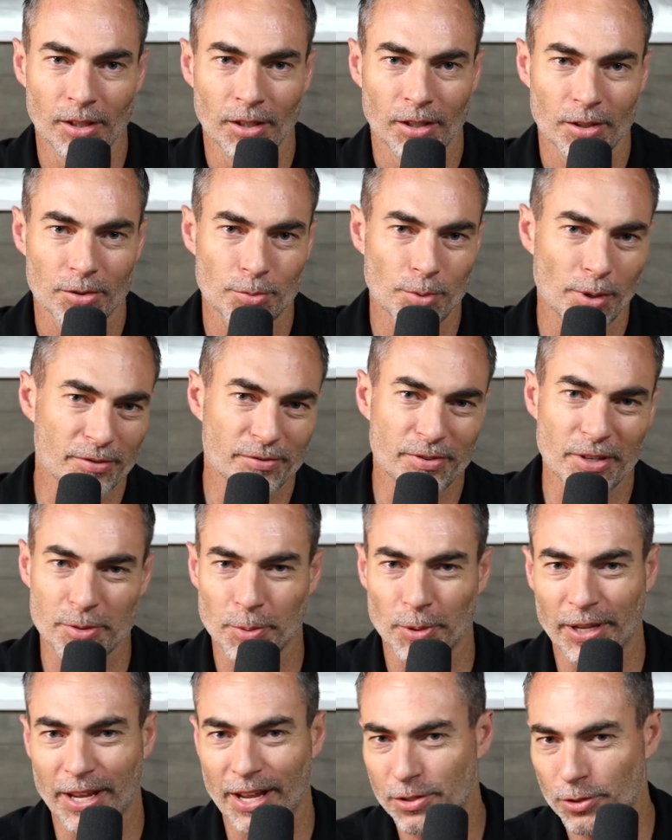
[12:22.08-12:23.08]
running
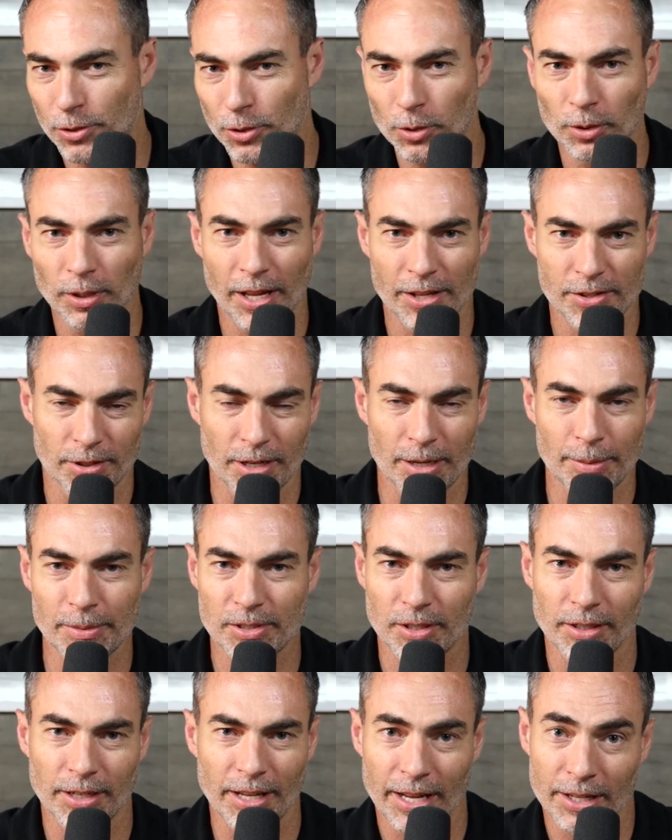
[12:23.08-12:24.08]
Facebook ads or Google ads or
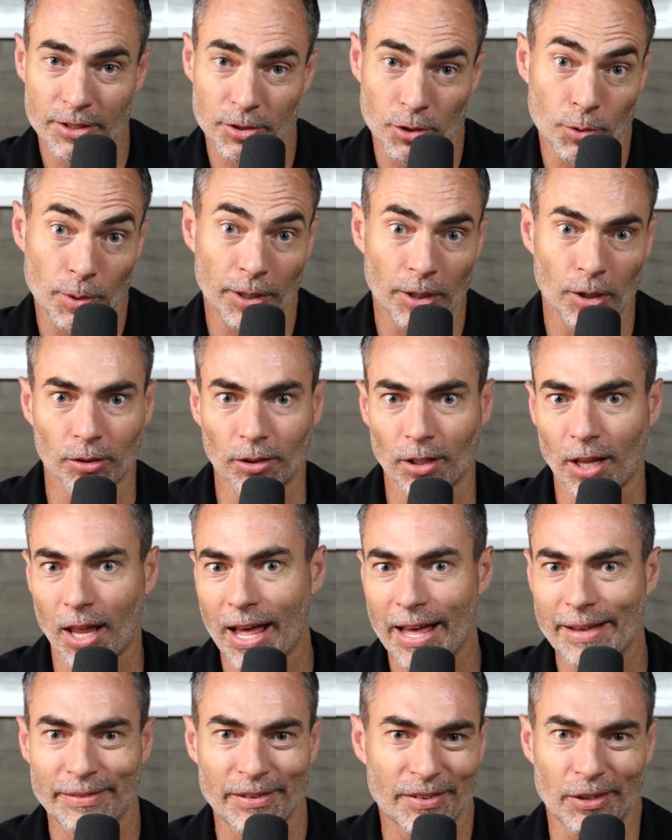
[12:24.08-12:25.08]
Amazon ads, or do I go
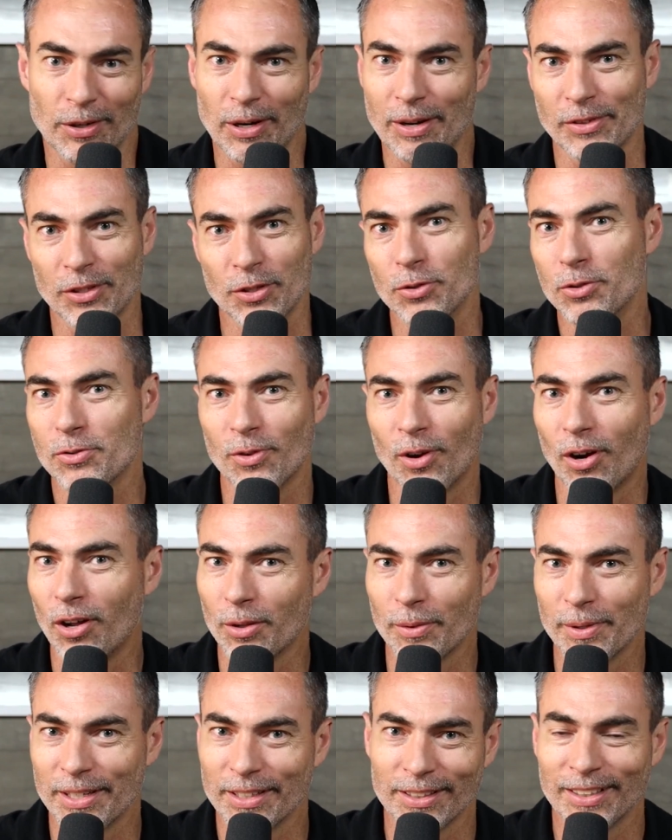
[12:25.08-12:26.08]
live and I don't have a huge
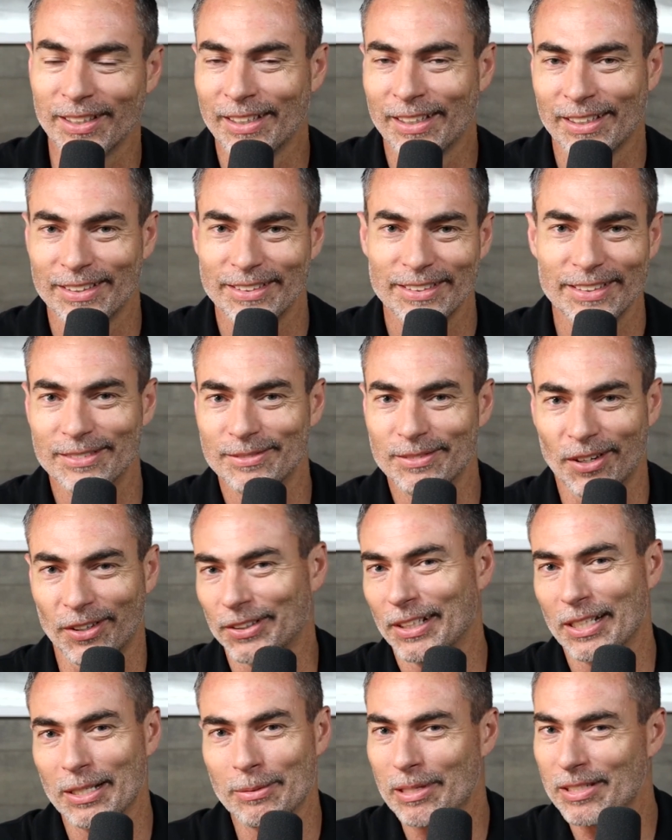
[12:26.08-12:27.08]
following, then
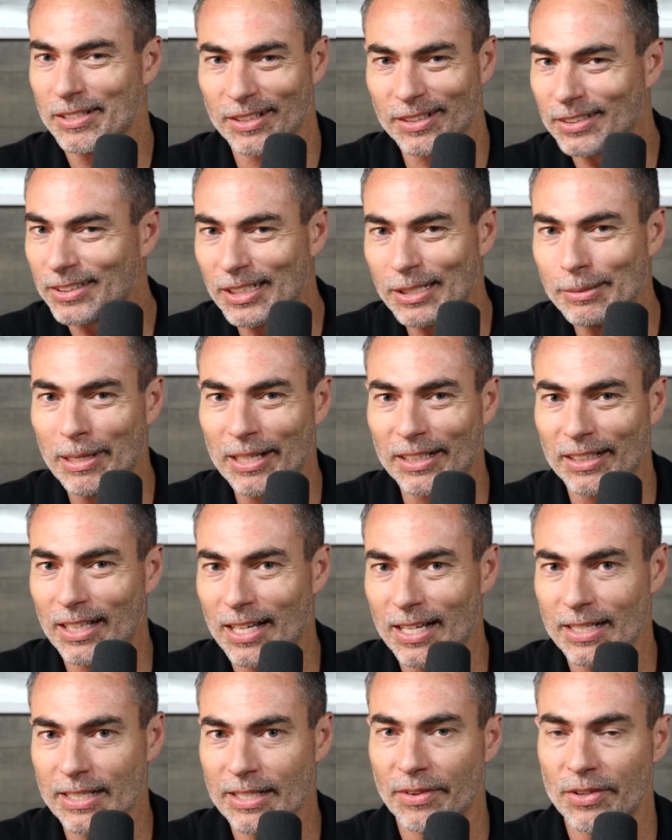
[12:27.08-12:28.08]
hardly anybody's going to see my
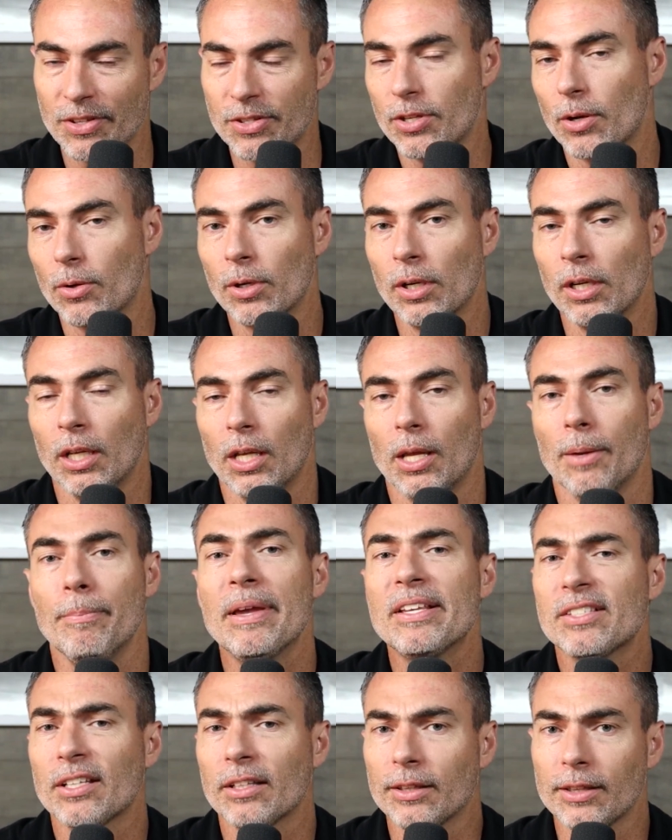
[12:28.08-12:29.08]
live. And so it
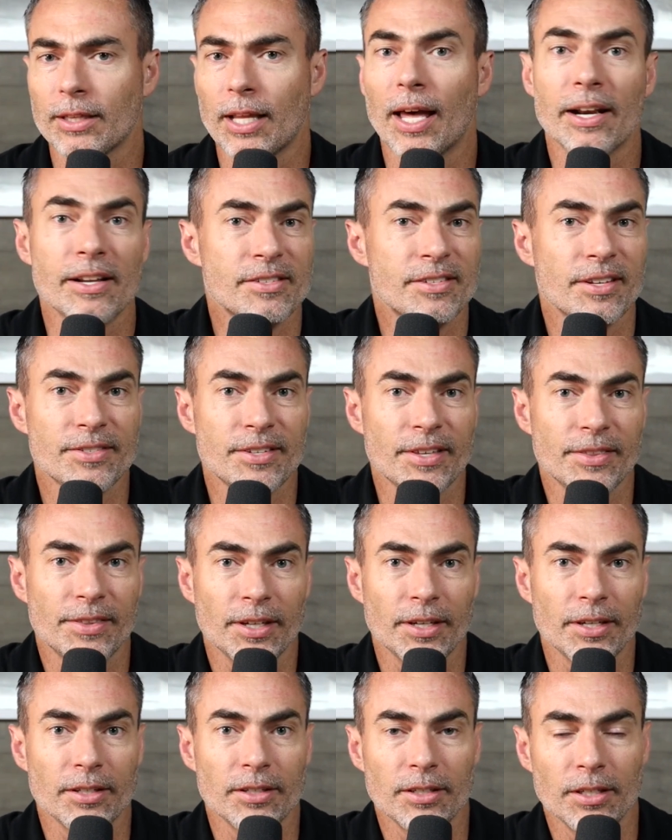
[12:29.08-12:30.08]
makes a lot of sense, I
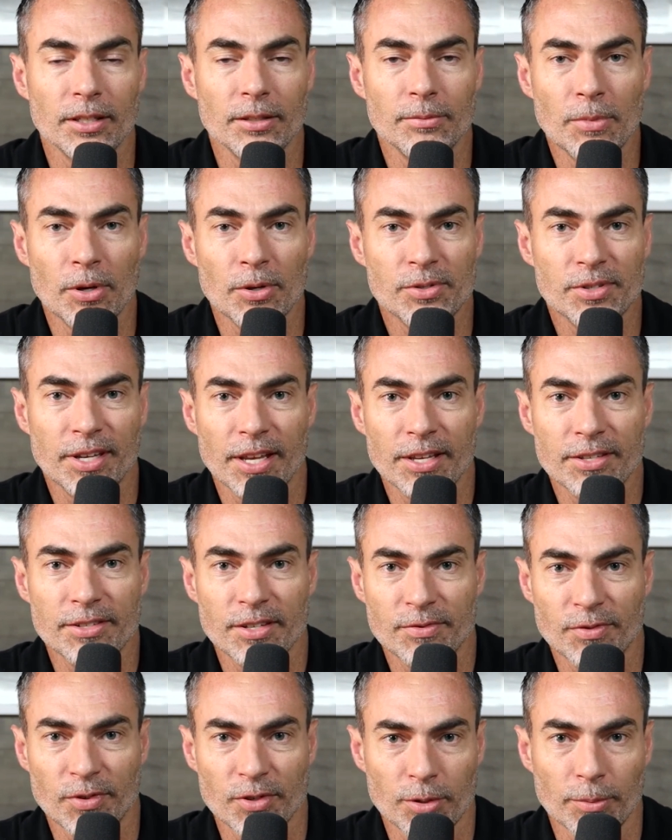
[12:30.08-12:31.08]
think, in most
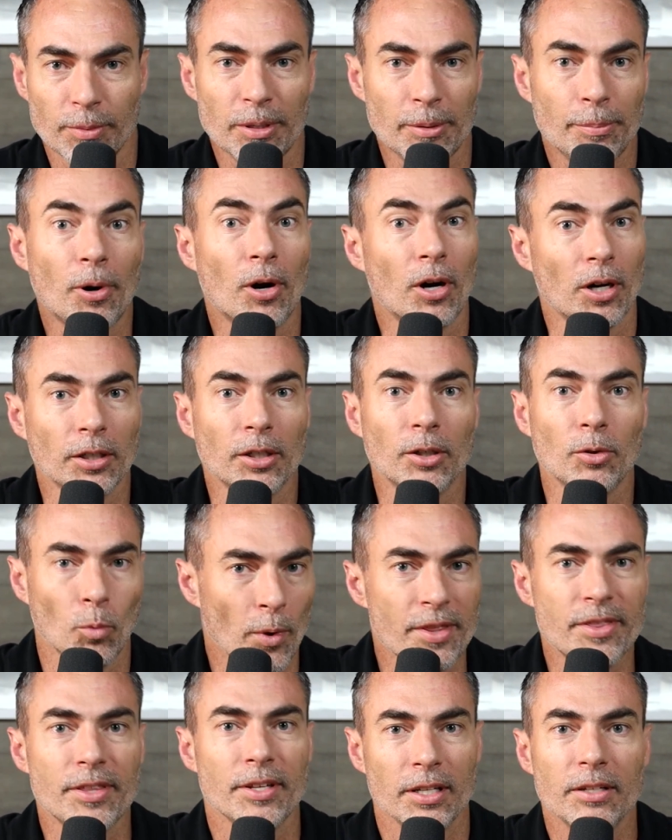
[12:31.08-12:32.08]
cases for someone to partner
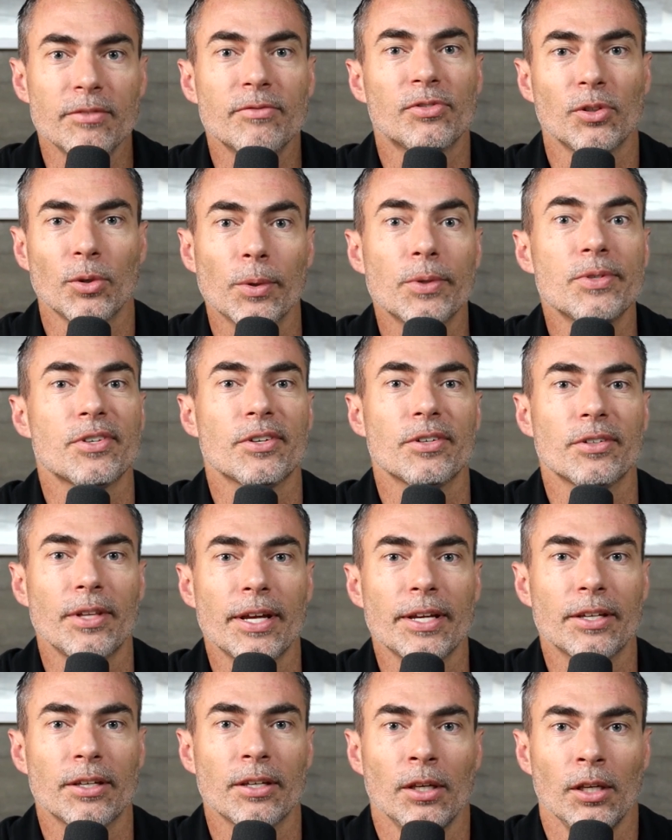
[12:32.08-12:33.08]
with an influencer
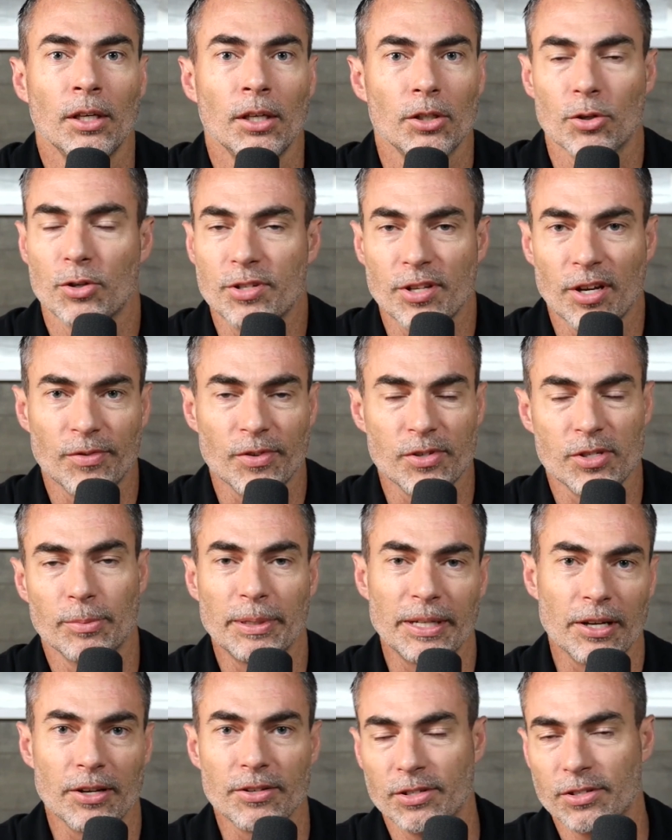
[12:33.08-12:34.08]
like yourself or
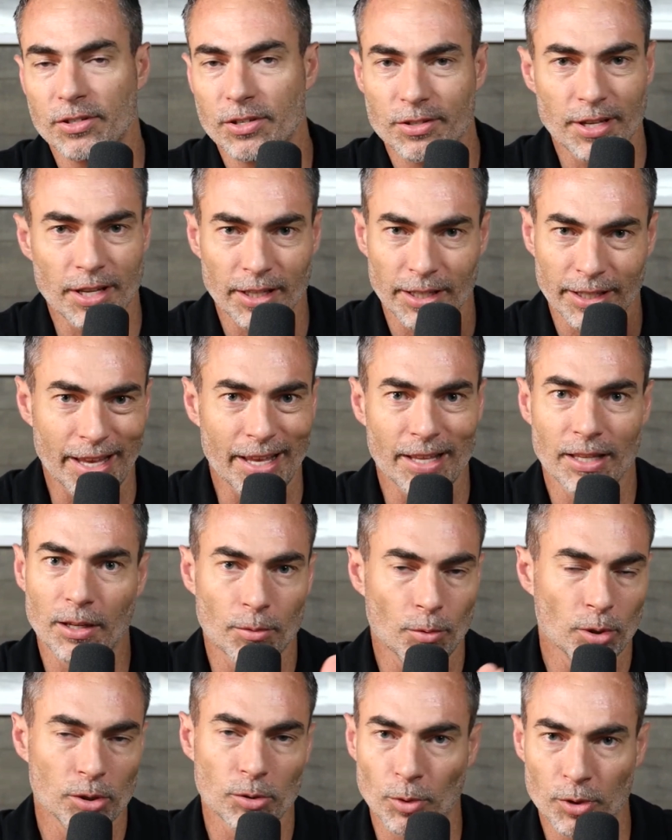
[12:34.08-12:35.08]
somebody else, and just say like, hey, I
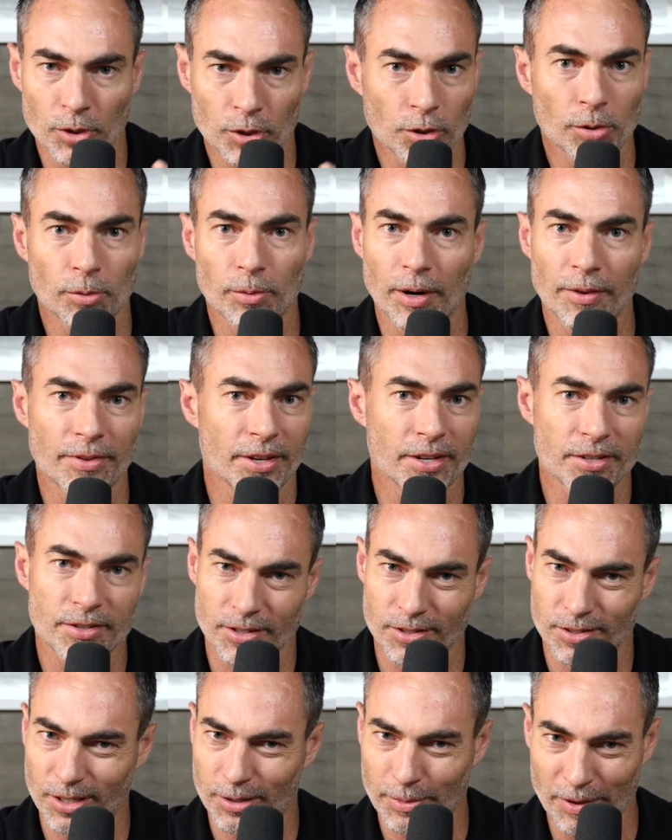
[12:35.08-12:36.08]
want you to run this
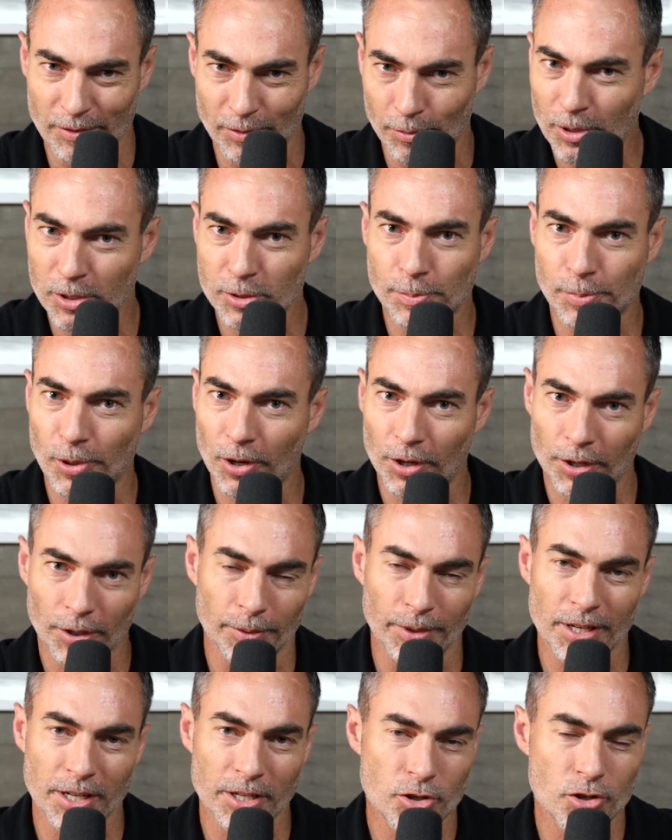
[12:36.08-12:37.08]
because it's going to have a much broader
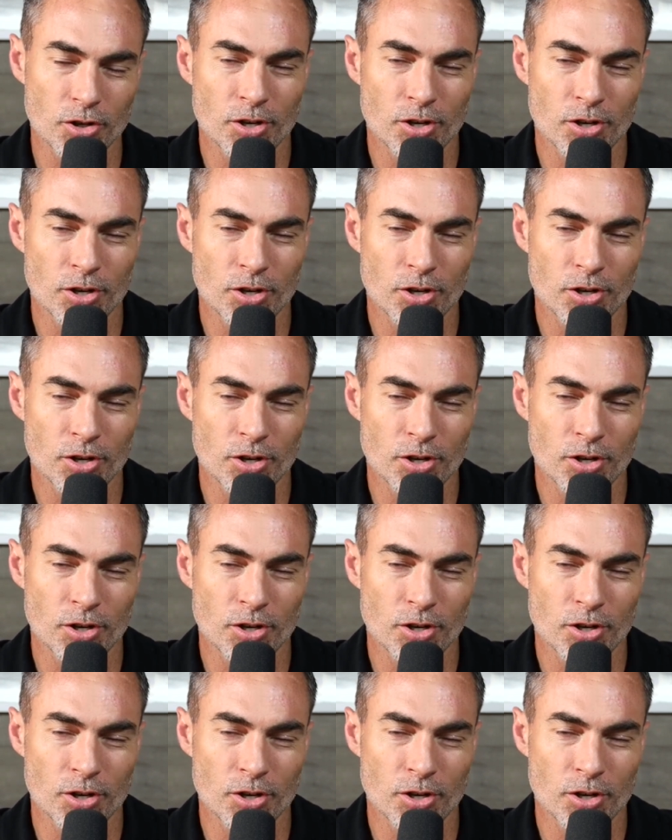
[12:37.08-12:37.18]
reach.